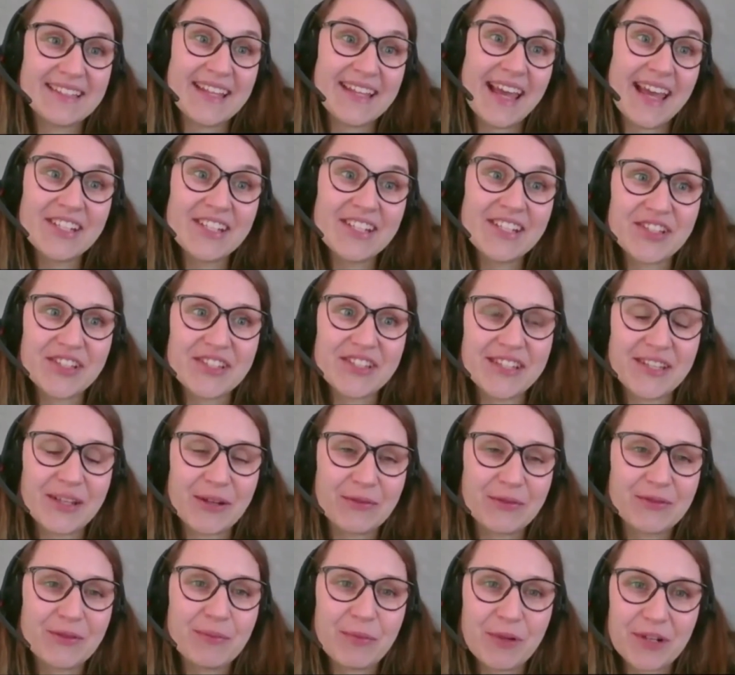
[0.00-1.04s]
agency
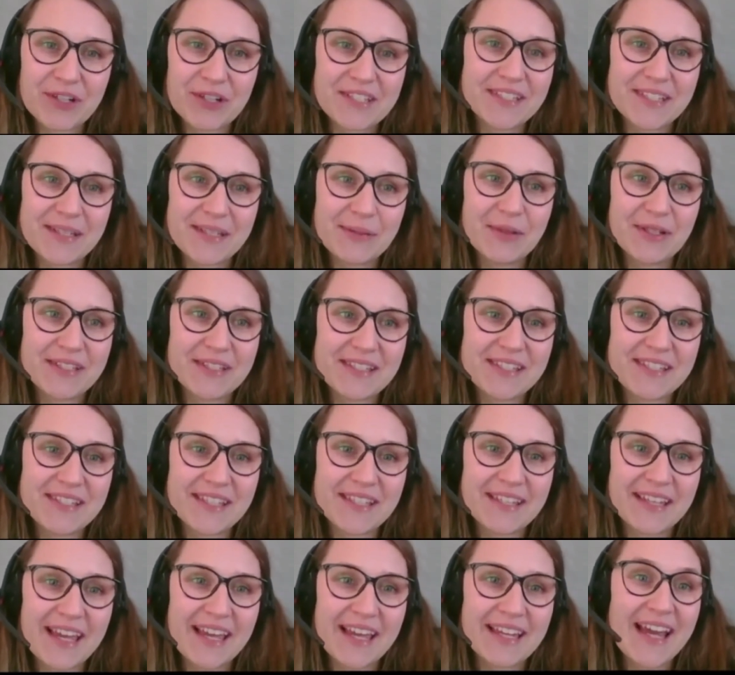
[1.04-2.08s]
of the participants,
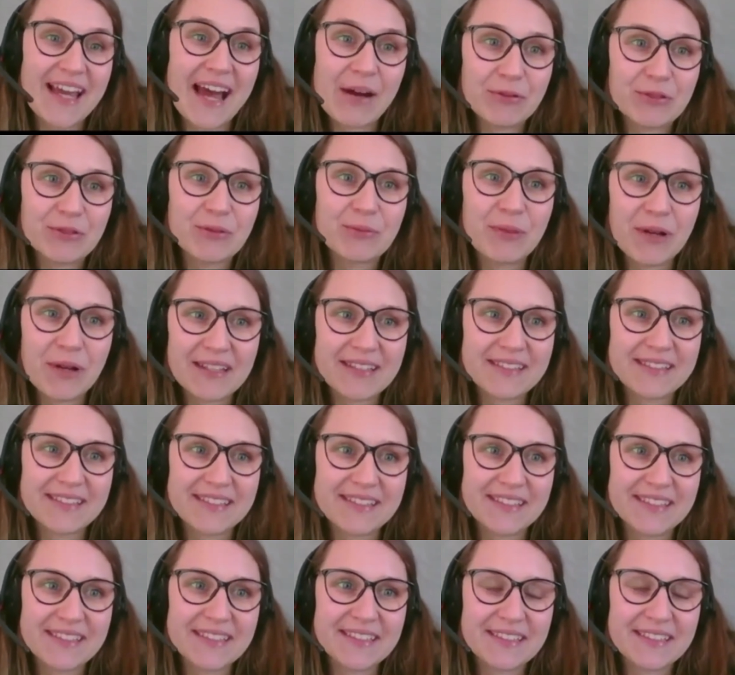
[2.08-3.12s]
and how to
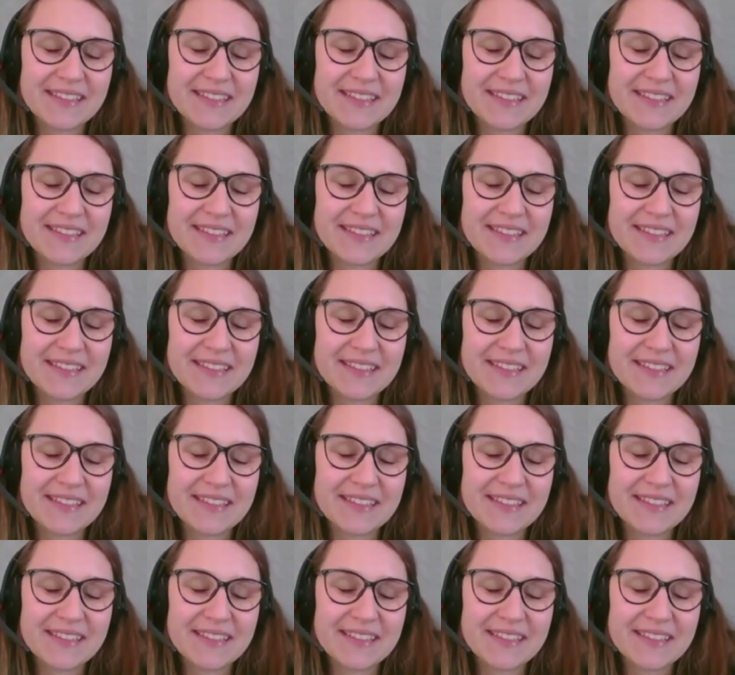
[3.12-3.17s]
balance it.